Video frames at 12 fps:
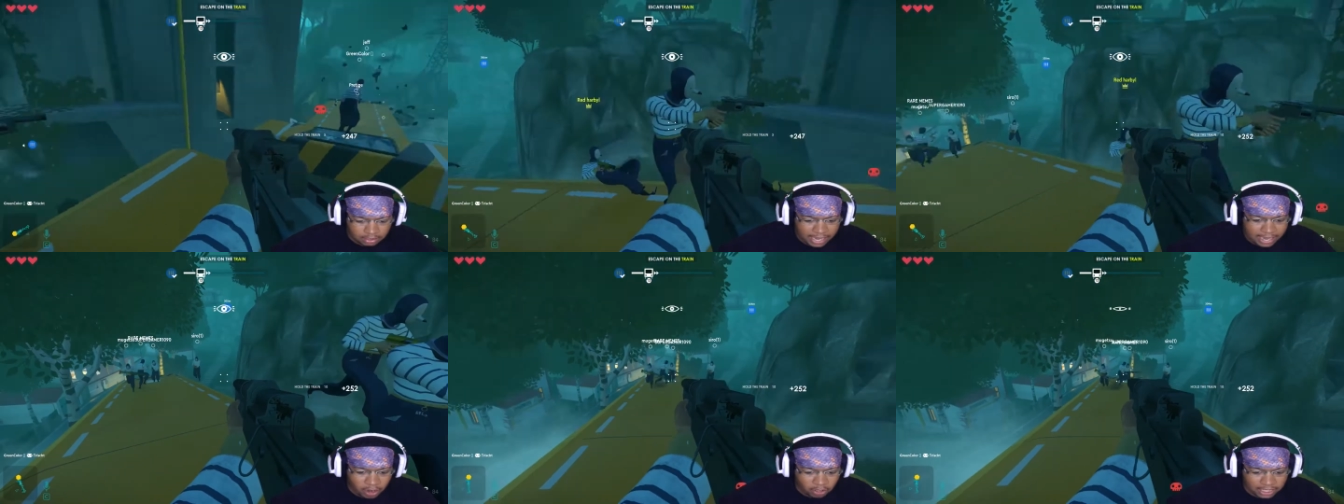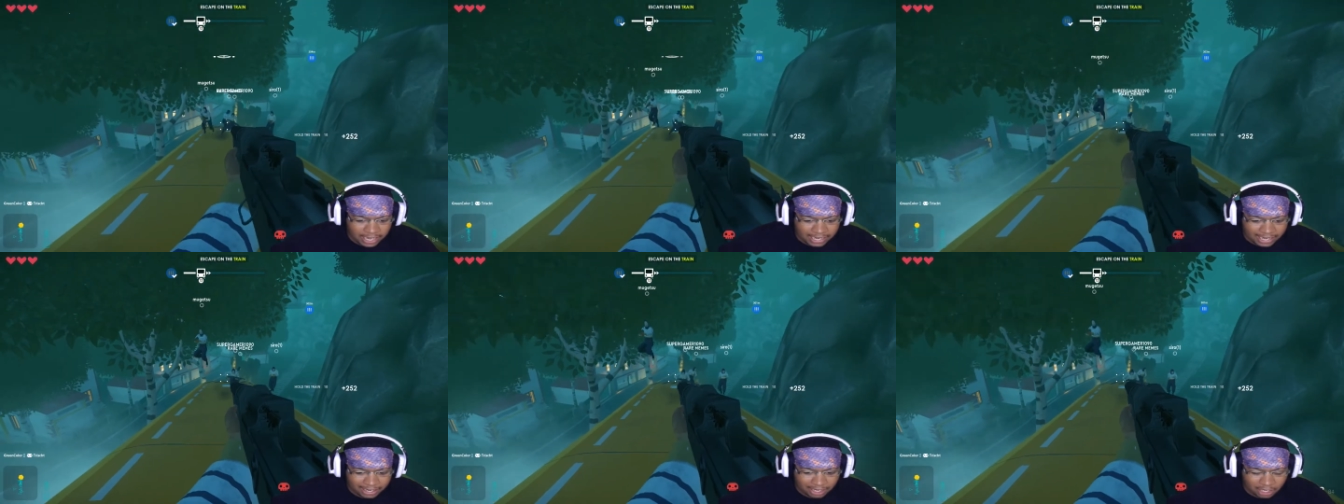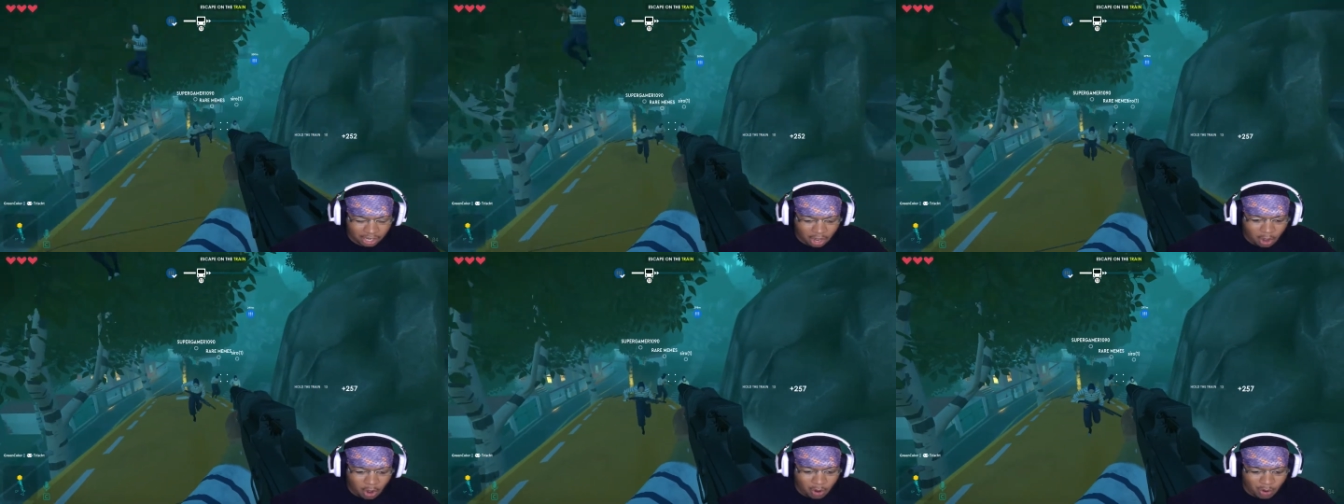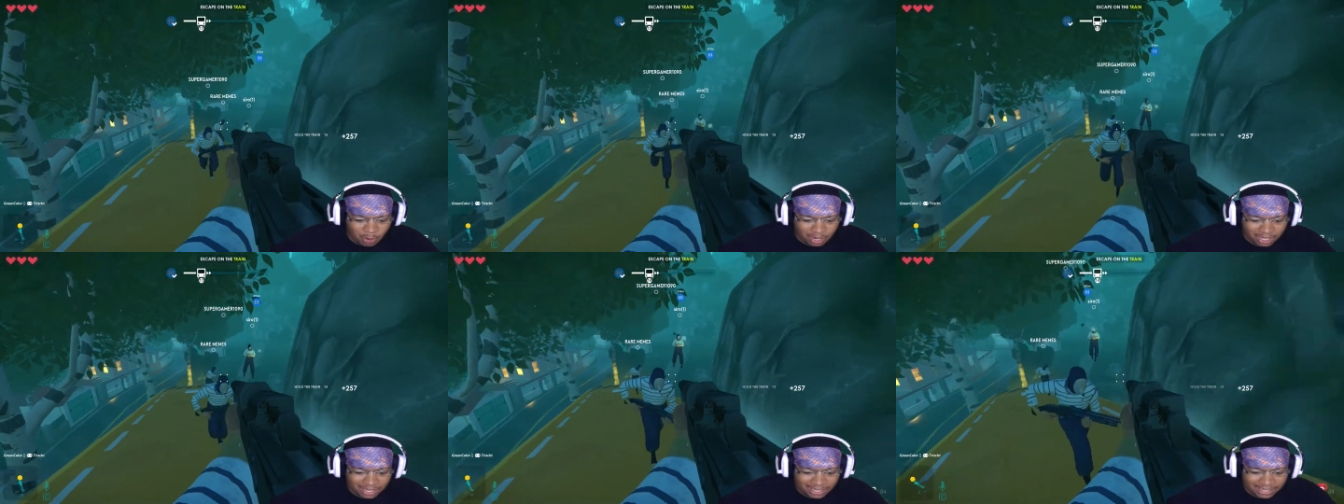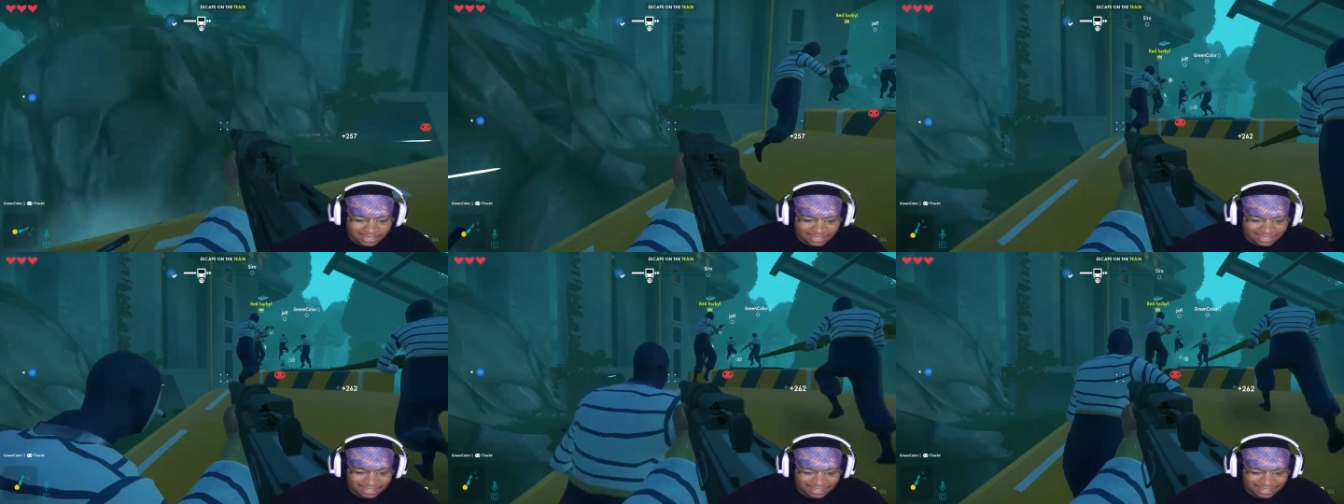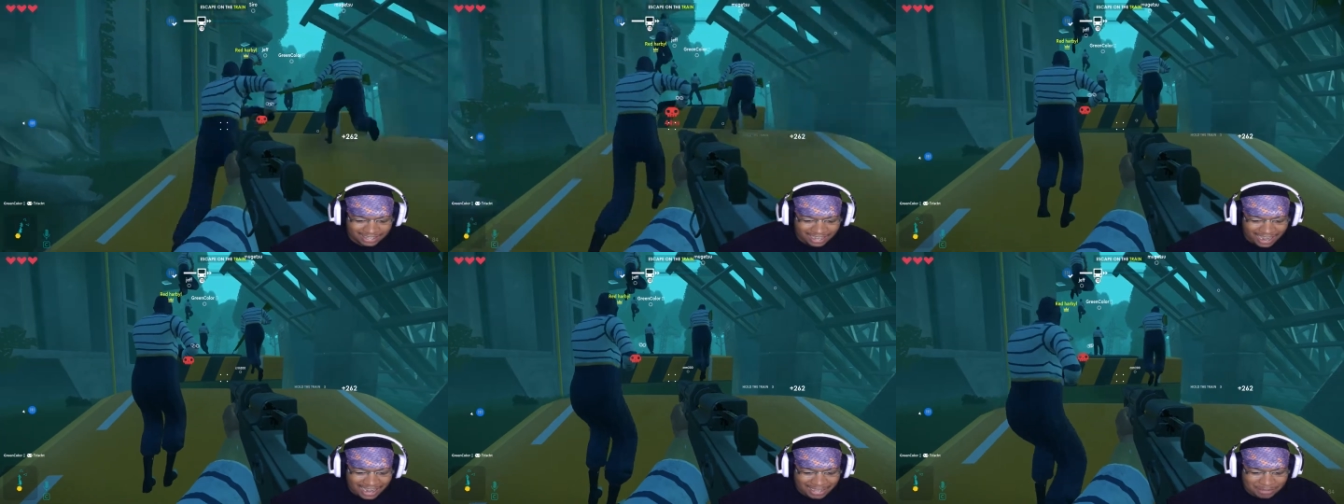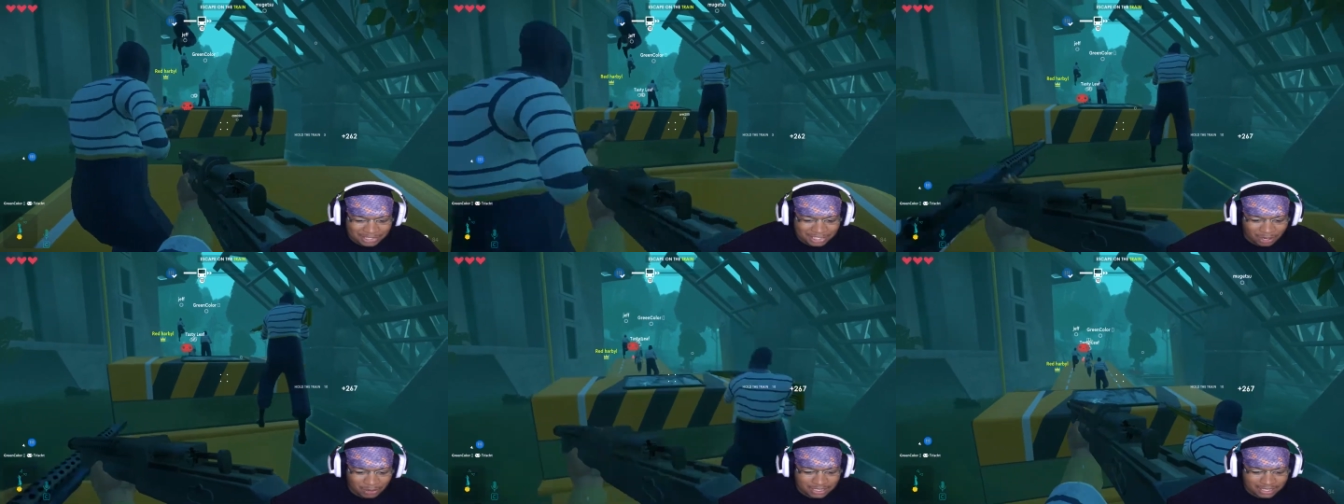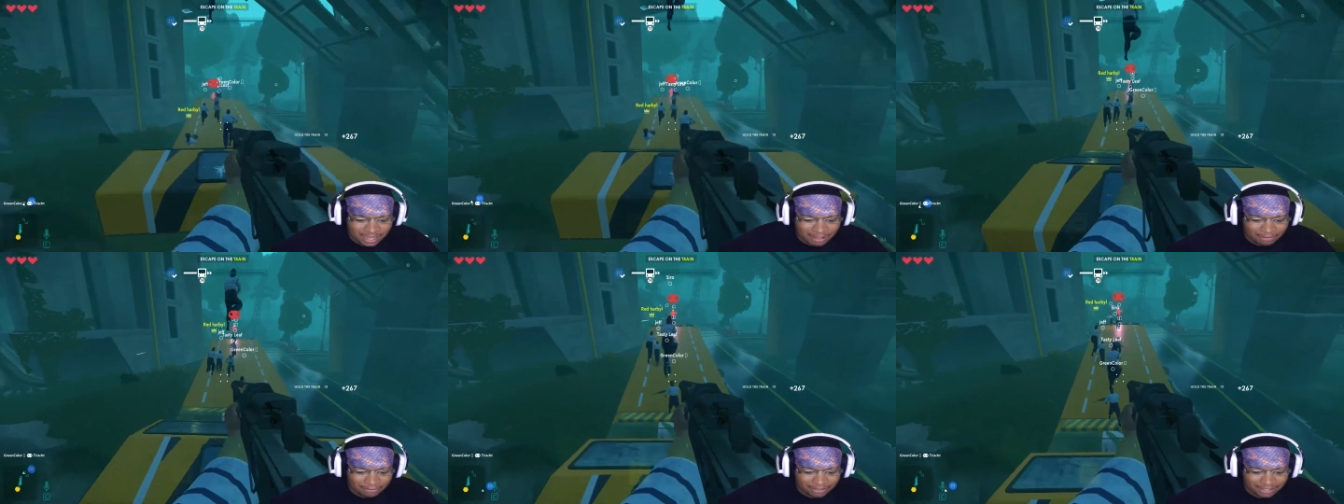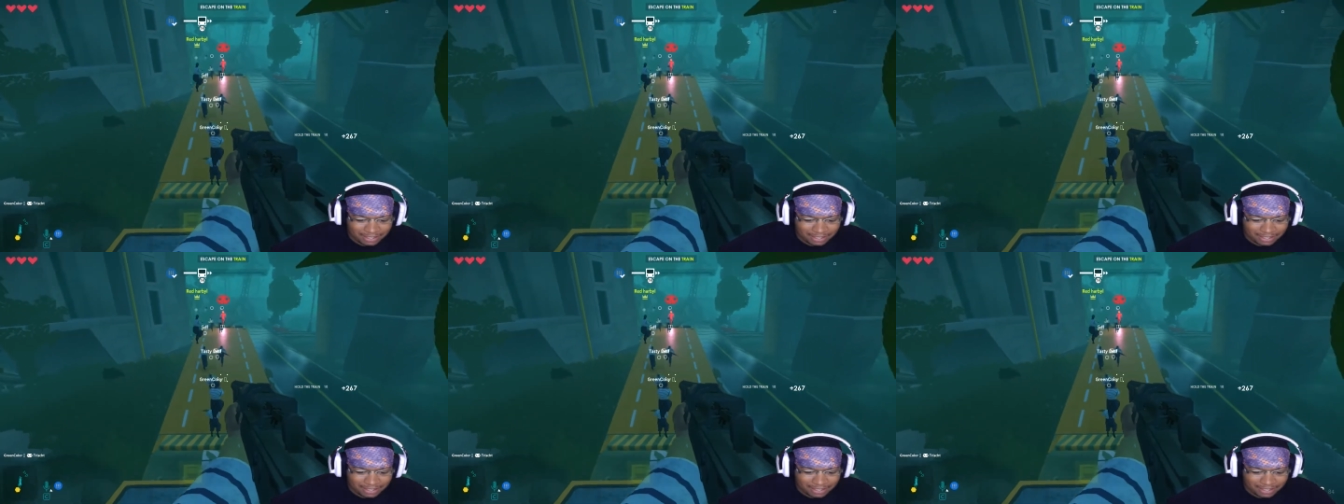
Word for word: They are letting it go. I am so safe.